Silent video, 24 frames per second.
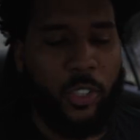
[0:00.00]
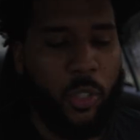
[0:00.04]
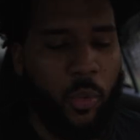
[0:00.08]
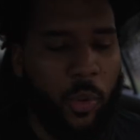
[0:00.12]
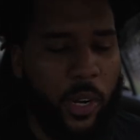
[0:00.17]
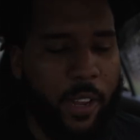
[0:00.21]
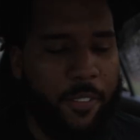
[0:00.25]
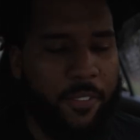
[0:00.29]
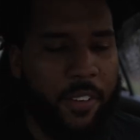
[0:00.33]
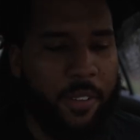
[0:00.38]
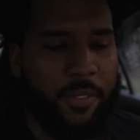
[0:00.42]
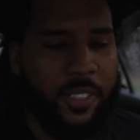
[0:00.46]

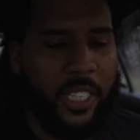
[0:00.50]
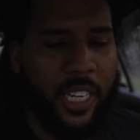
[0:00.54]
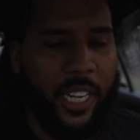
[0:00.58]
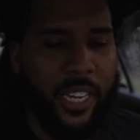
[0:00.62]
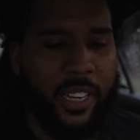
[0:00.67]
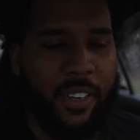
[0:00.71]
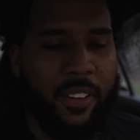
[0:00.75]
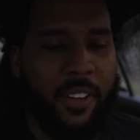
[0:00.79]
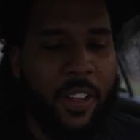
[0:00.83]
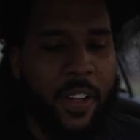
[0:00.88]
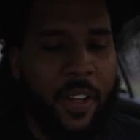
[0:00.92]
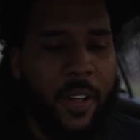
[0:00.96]

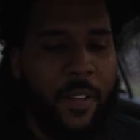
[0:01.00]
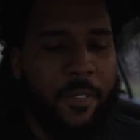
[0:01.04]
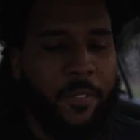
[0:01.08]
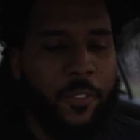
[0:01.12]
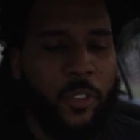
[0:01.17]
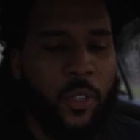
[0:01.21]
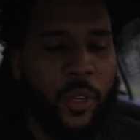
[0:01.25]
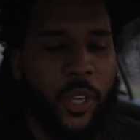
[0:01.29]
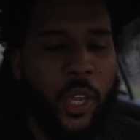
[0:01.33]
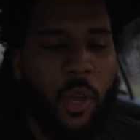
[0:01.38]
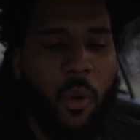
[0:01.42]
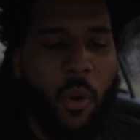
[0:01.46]
2015.
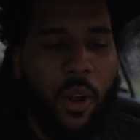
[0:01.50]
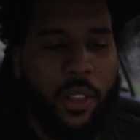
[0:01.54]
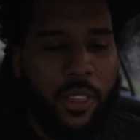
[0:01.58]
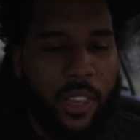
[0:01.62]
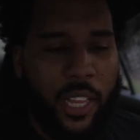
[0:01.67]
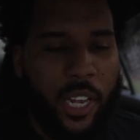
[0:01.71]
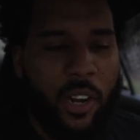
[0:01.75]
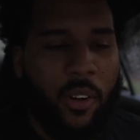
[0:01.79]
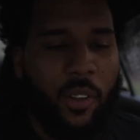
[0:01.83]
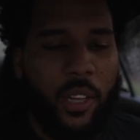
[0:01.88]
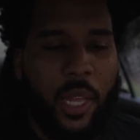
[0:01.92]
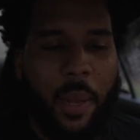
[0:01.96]
So you are
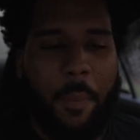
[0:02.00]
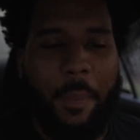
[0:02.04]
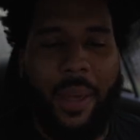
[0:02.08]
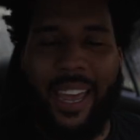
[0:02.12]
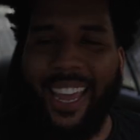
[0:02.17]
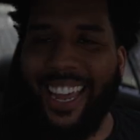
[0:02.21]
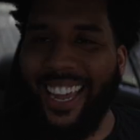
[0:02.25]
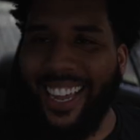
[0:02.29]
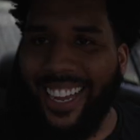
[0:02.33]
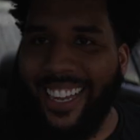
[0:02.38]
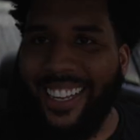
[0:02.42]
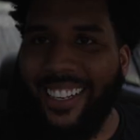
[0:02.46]
literally
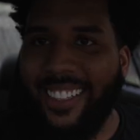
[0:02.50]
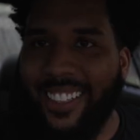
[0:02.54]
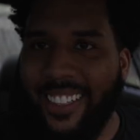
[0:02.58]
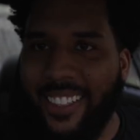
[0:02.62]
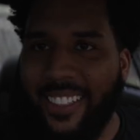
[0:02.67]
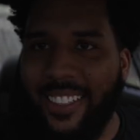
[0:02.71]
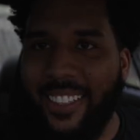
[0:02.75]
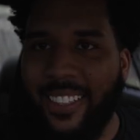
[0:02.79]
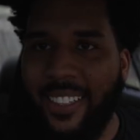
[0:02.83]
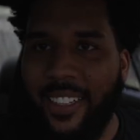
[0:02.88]
paying